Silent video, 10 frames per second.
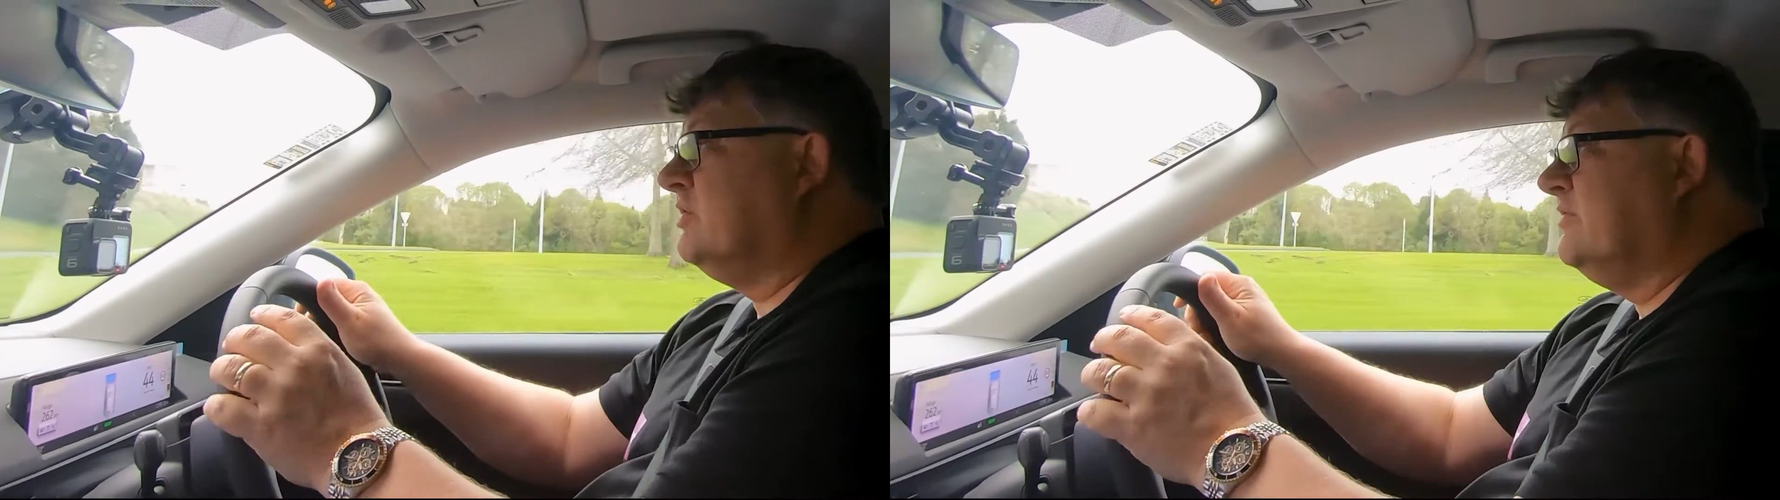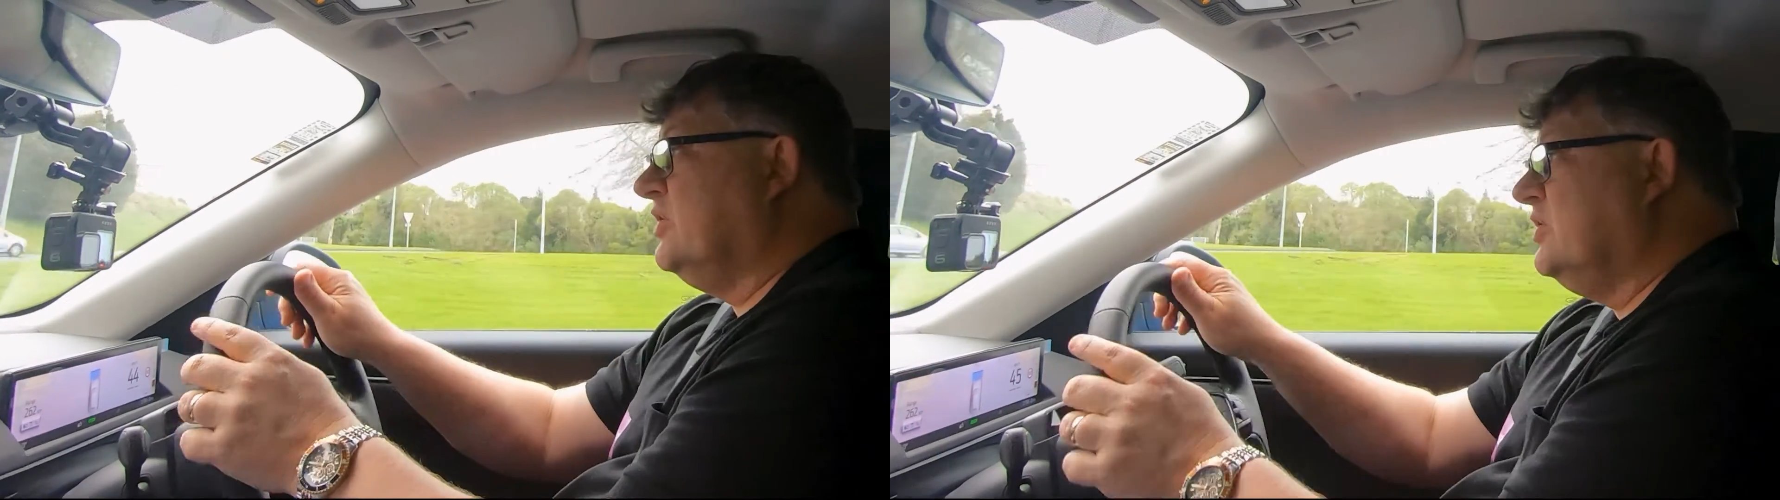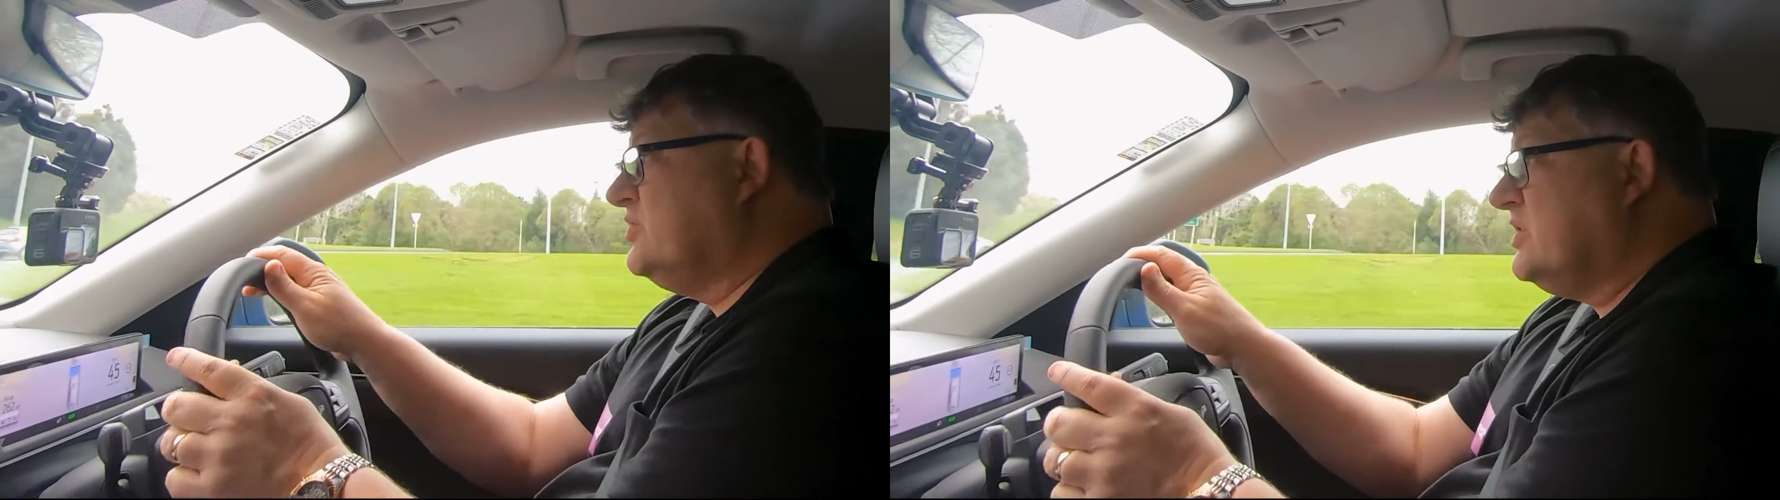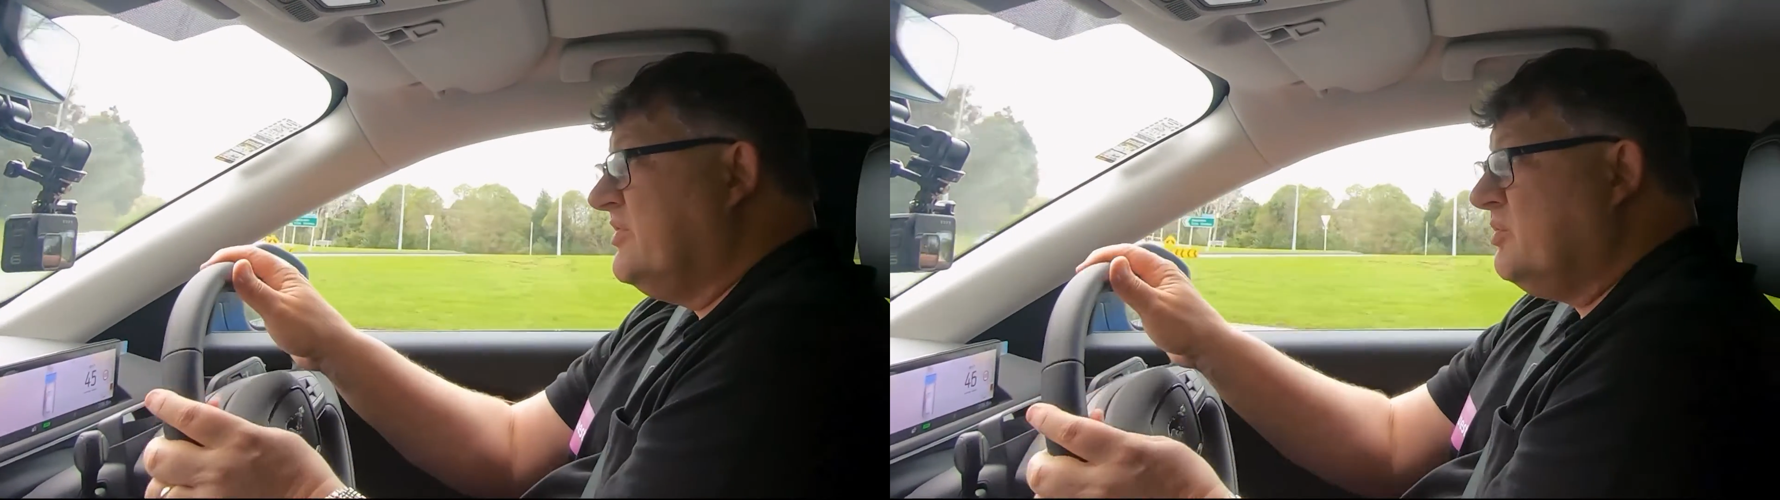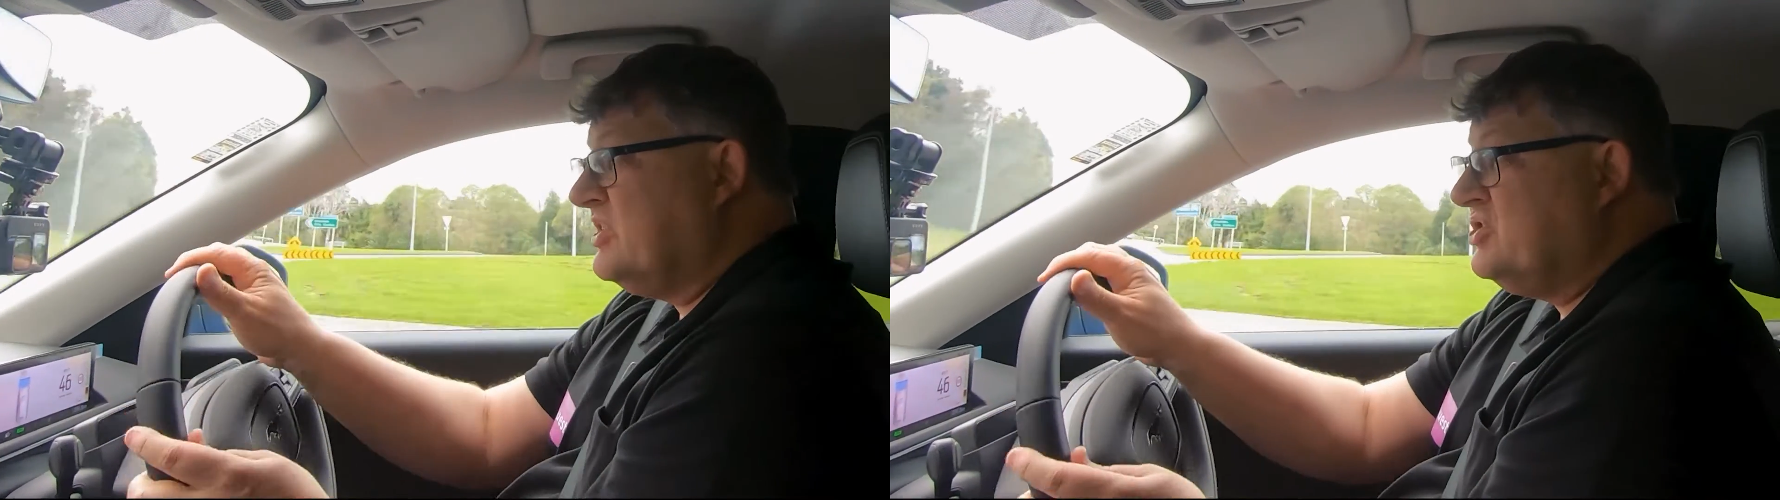review. So if
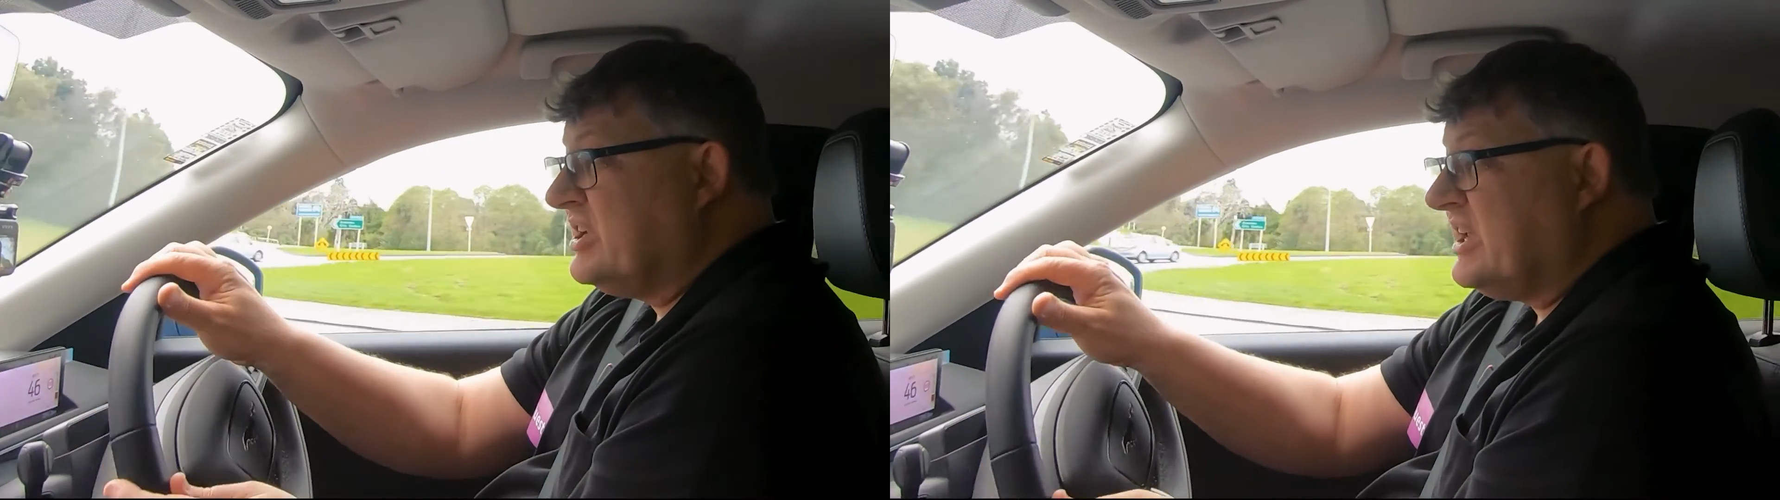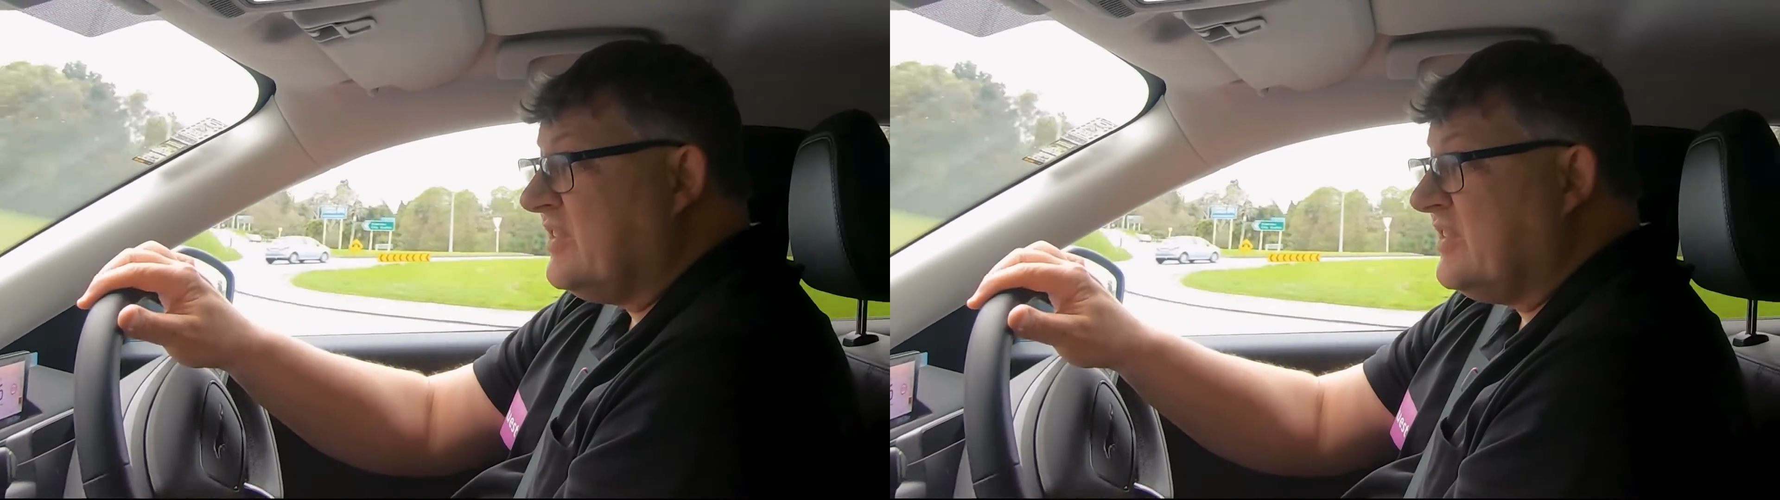you want to check